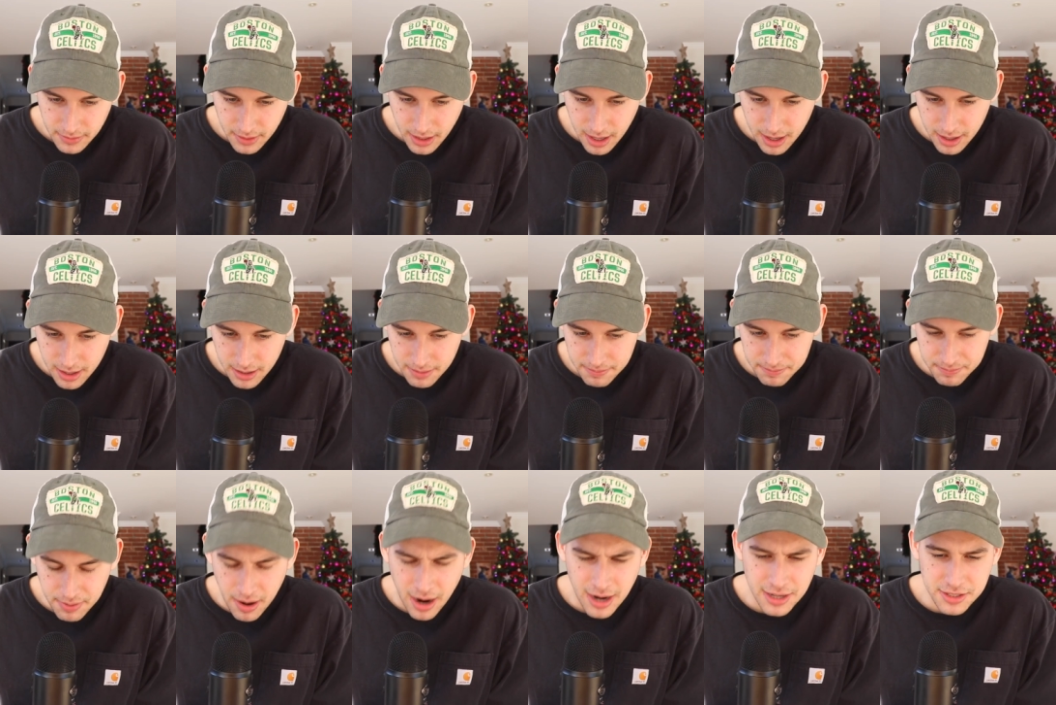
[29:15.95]

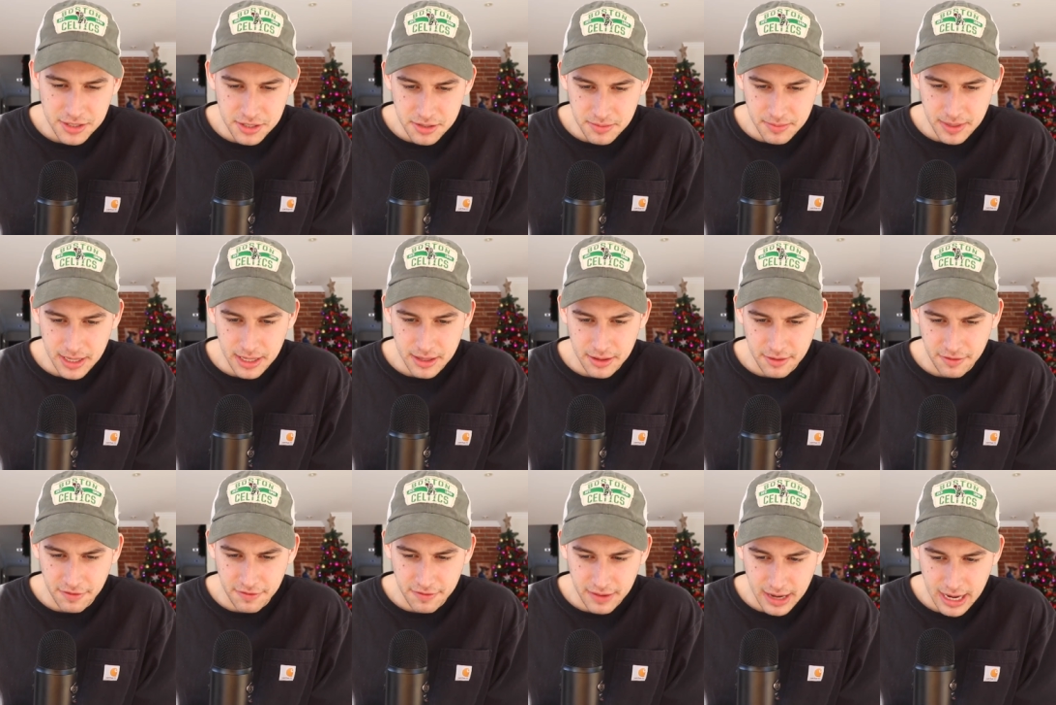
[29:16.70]
um, punched me in
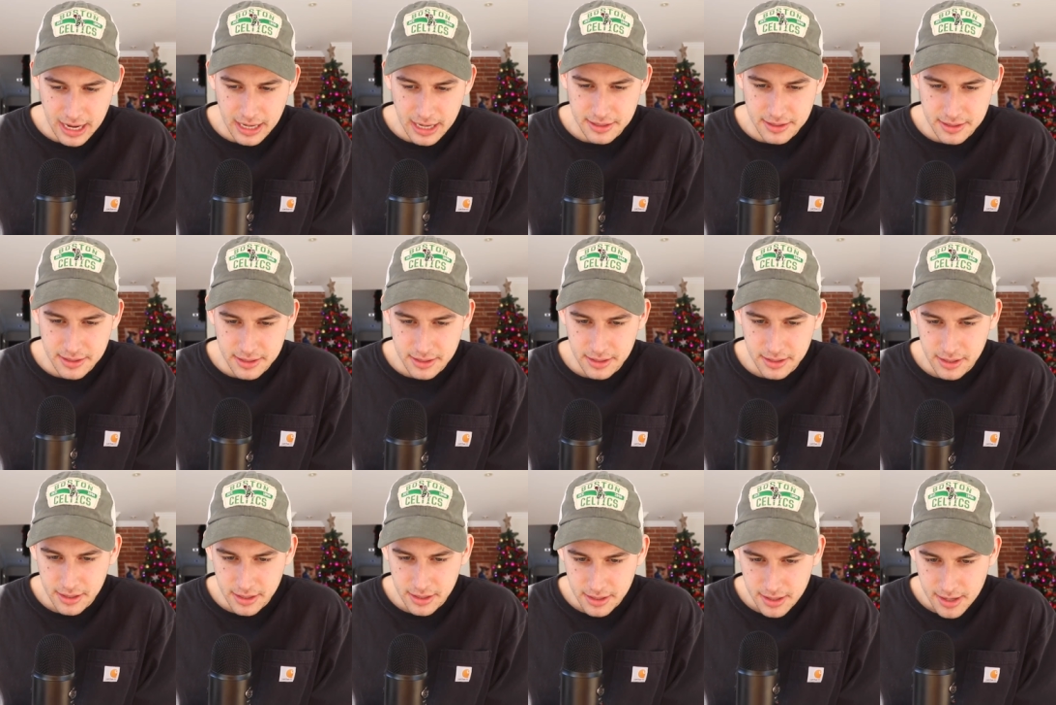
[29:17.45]
the face
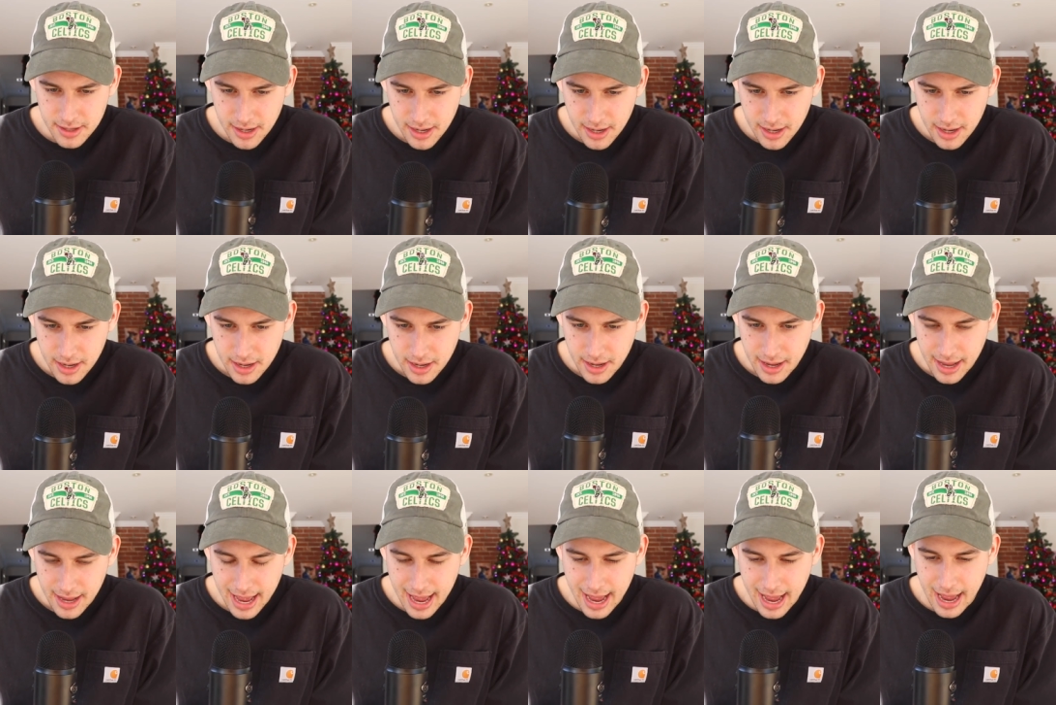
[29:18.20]

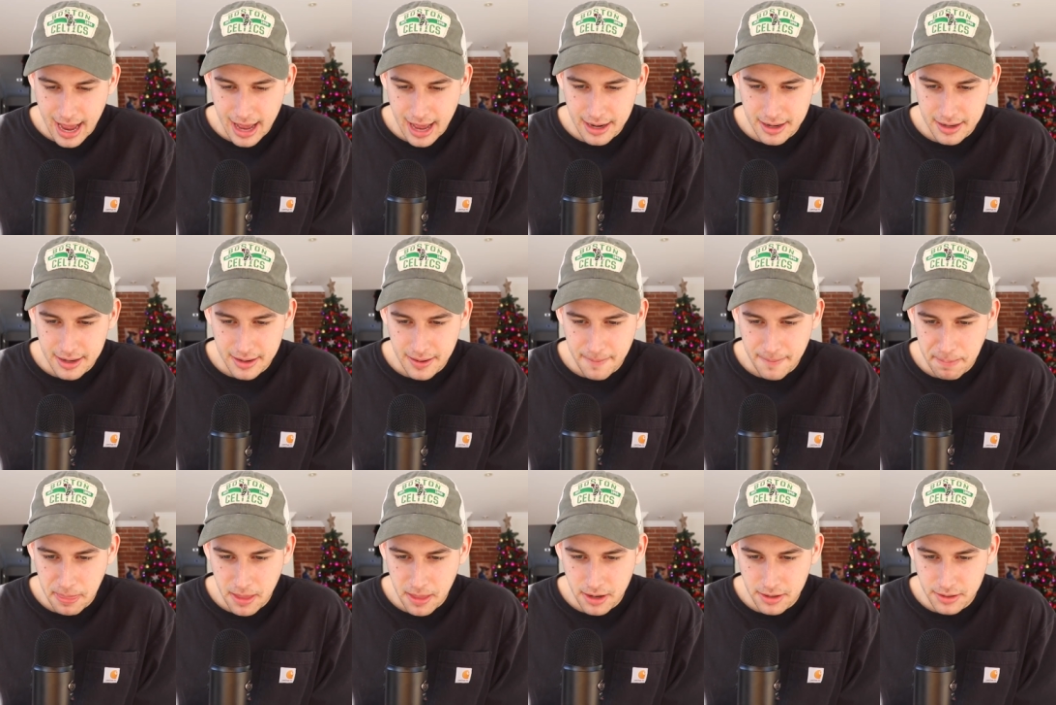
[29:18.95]
at
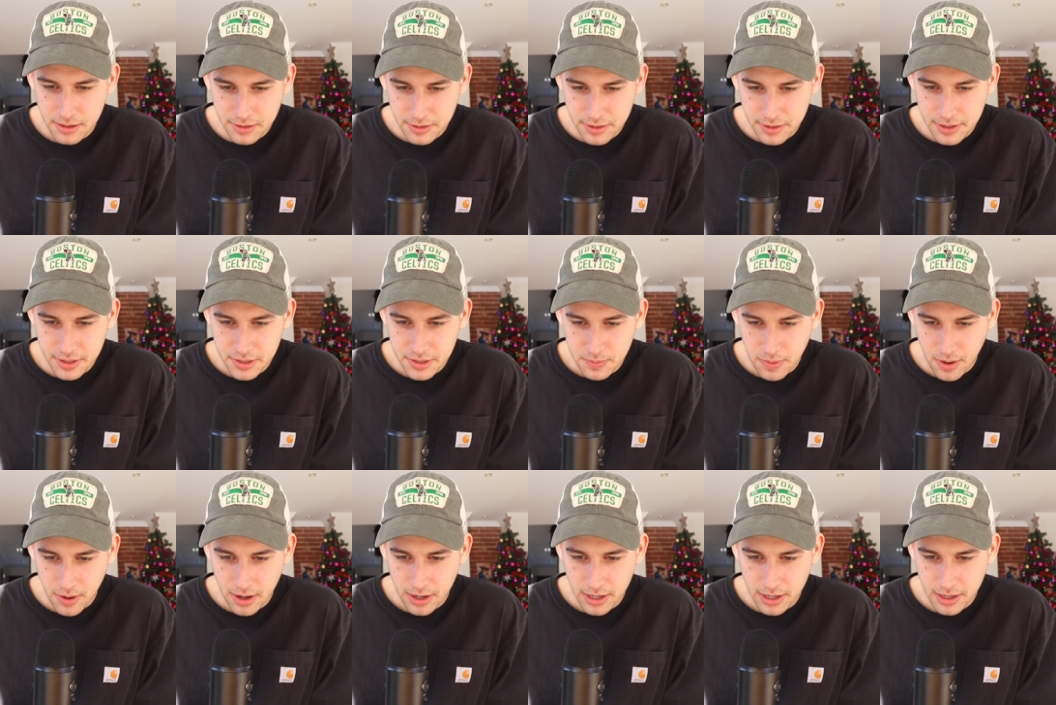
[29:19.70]
a New Year's
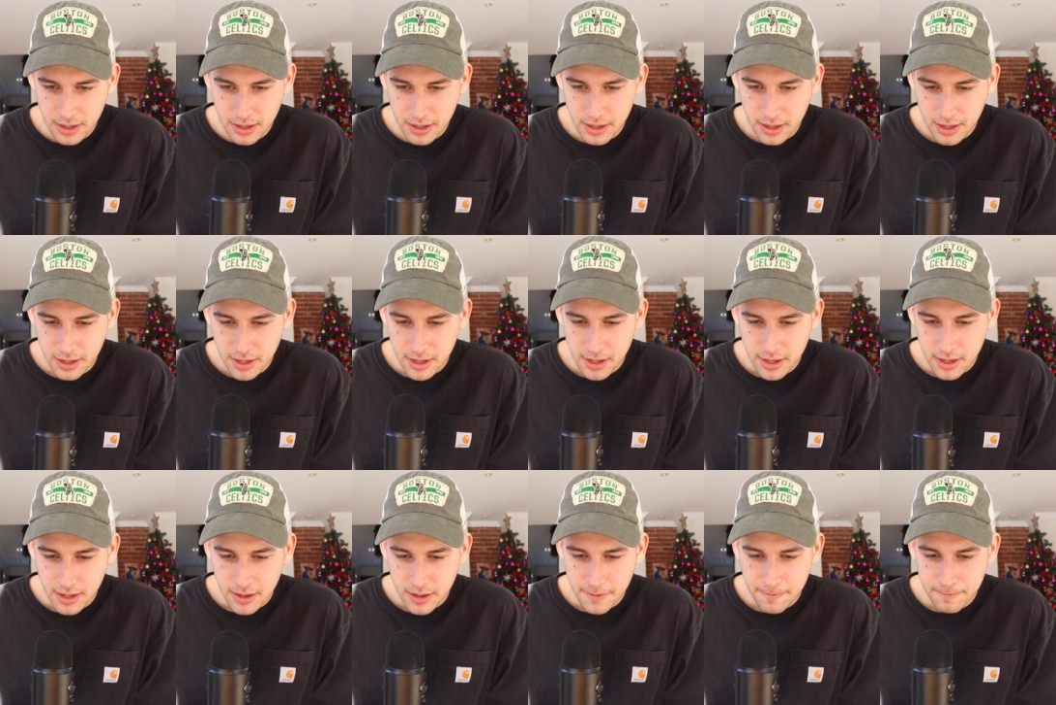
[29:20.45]
party
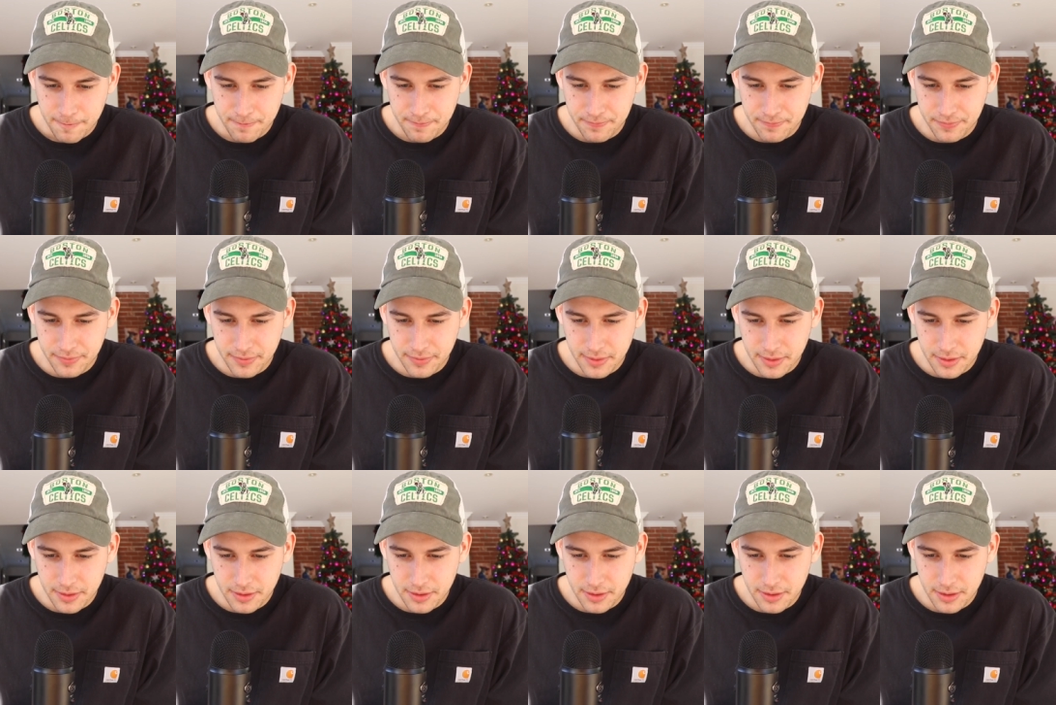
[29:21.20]

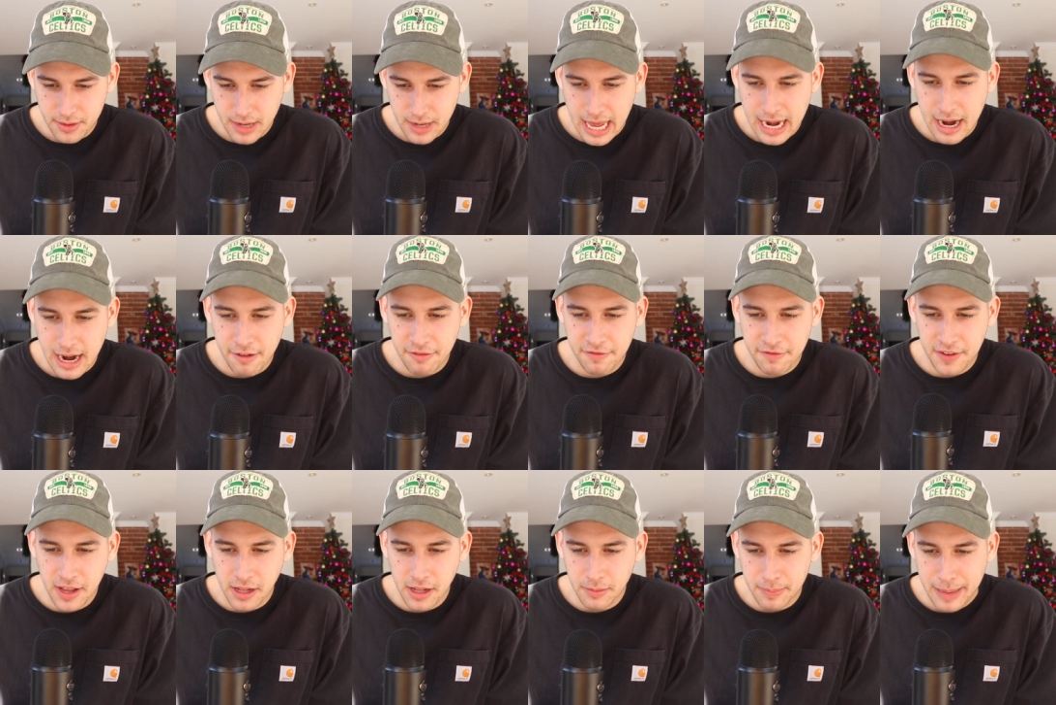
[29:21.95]
and I
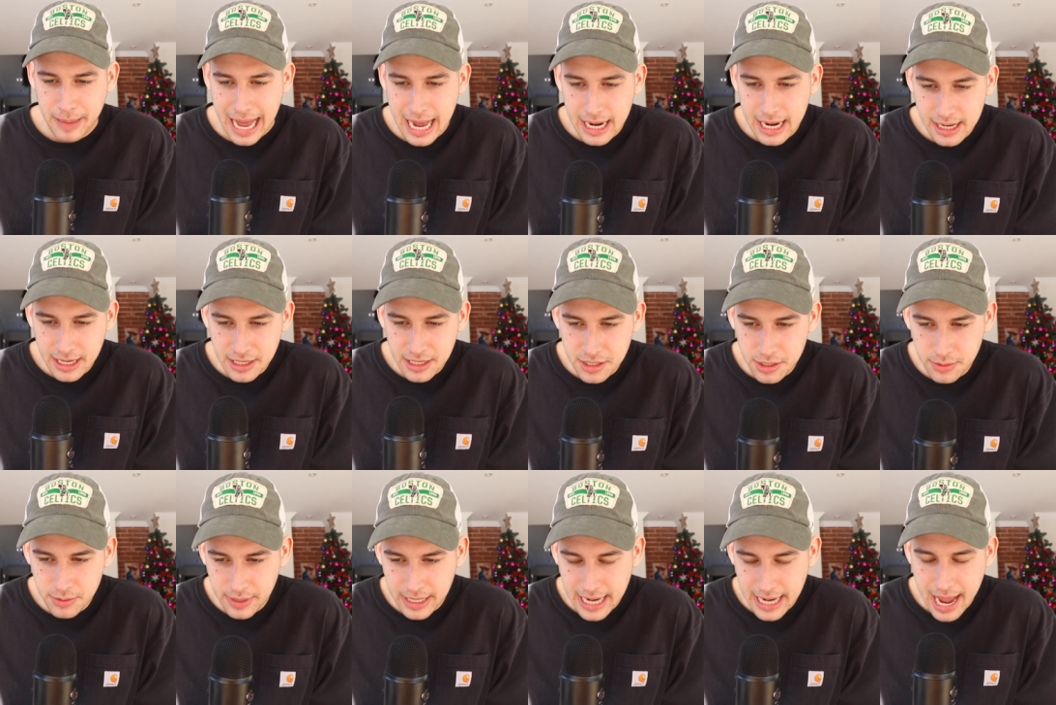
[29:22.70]
fell back
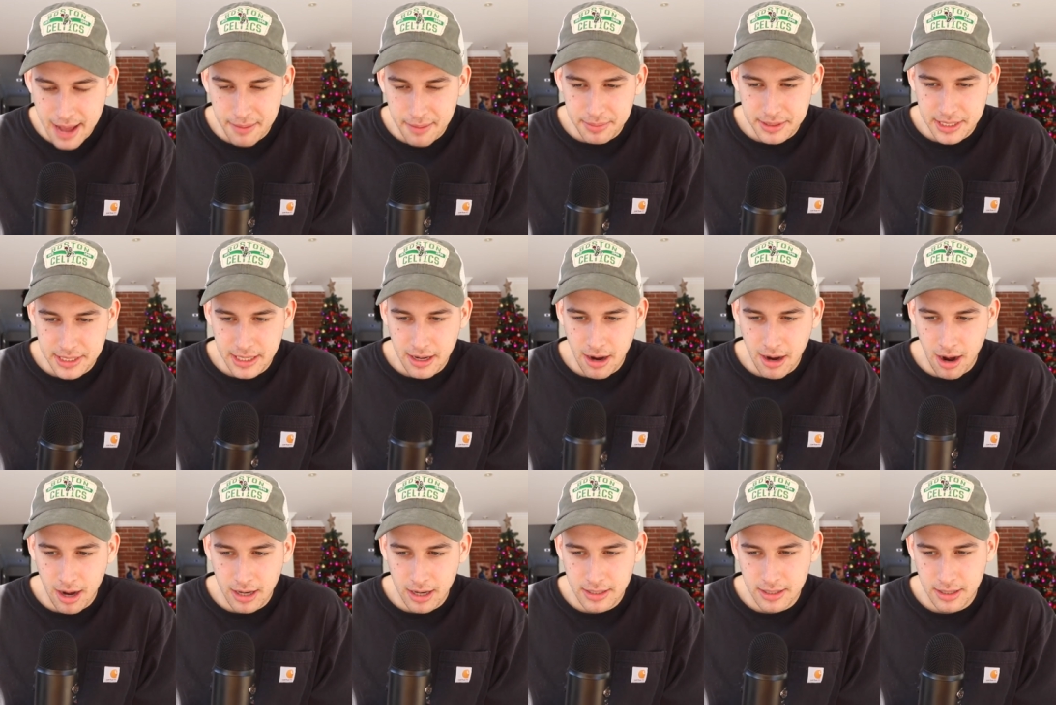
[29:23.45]
into an empty
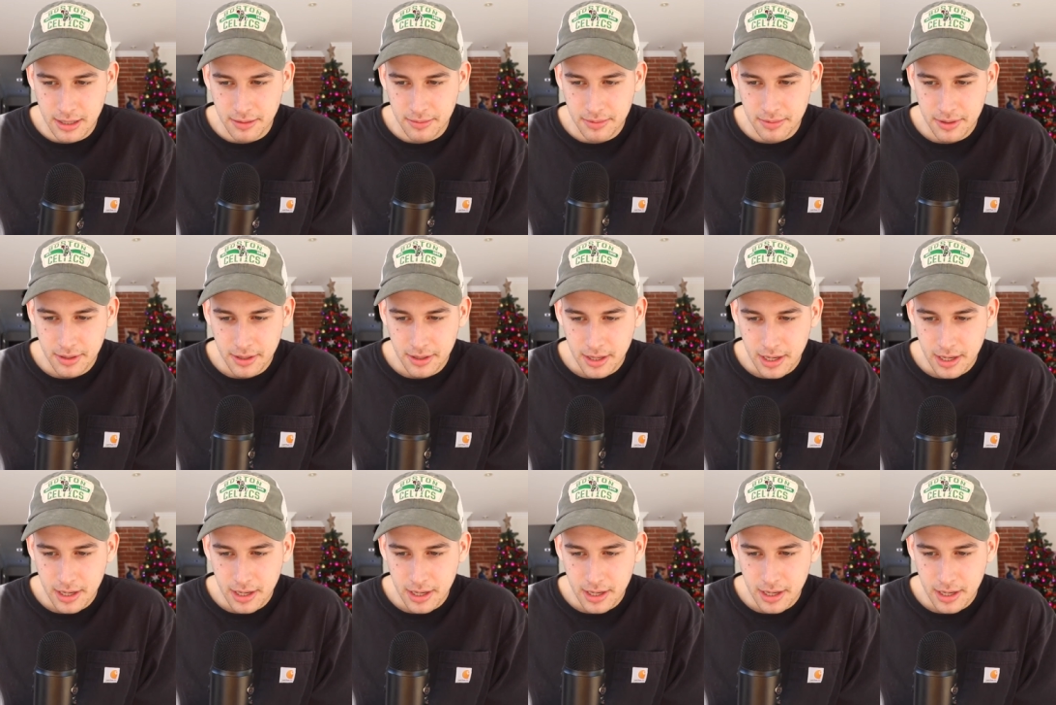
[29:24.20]
hot tub.